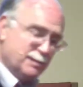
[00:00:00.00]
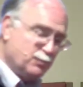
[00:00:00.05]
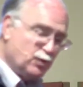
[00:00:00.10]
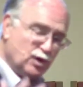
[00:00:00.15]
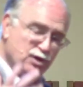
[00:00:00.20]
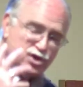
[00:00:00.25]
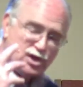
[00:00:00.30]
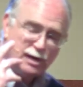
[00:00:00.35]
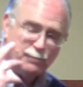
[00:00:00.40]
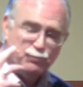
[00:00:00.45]
say, man,
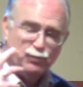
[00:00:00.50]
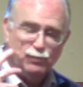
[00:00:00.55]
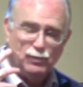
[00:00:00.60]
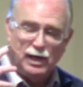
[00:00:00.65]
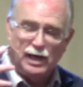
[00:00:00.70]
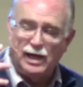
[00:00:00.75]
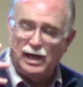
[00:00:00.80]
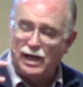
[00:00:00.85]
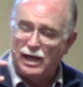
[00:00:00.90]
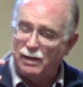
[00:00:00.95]
preacher,
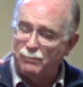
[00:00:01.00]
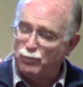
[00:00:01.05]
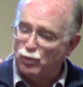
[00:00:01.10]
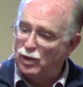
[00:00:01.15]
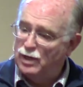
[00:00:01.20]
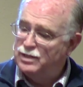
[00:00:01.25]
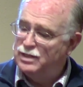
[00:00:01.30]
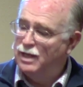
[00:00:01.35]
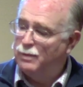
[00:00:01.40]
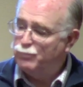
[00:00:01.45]
I
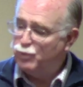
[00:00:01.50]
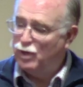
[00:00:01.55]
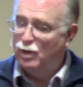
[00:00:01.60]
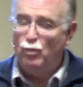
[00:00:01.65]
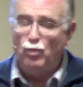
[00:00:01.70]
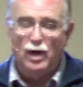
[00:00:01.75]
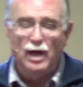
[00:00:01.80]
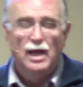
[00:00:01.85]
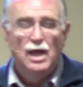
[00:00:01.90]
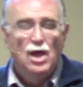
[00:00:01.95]
prayed that
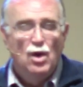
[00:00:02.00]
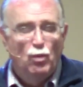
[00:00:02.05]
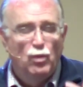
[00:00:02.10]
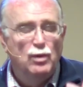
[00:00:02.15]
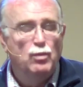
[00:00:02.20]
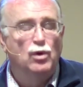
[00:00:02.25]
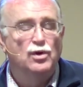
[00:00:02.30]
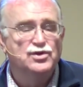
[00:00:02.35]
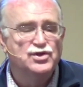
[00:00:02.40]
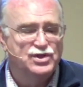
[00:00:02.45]
prayer. Why?
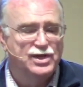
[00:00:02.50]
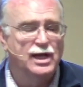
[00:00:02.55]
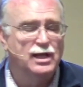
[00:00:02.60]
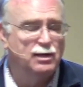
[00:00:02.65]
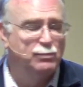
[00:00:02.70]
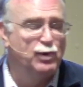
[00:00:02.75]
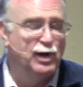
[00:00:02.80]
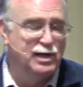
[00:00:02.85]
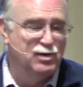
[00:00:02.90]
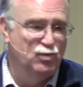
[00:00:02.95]
We want to
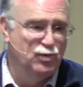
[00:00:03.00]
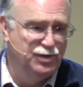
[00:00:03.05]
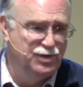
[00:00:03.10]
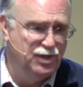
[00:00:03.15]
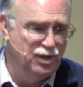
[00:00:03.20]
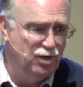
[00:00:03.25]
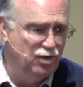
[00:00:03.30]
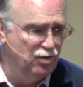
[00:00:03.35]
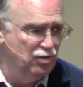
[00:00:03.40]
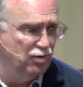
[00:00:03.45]
celebrate with